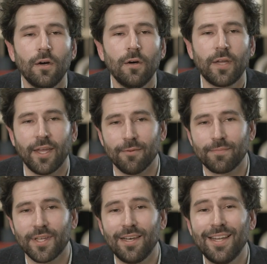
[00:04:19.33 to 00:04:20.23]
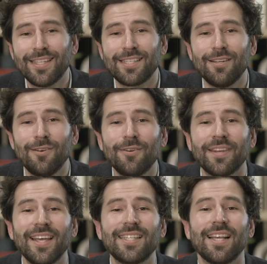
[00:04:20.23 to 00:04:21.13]
OK, let's look
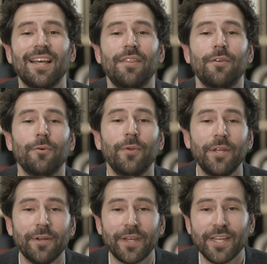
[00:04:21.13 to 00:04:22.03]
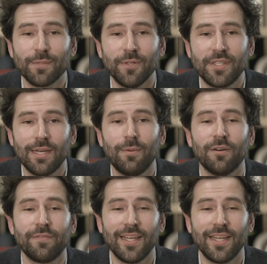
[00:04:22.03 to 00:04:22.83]
next at the Reader Engagement tab of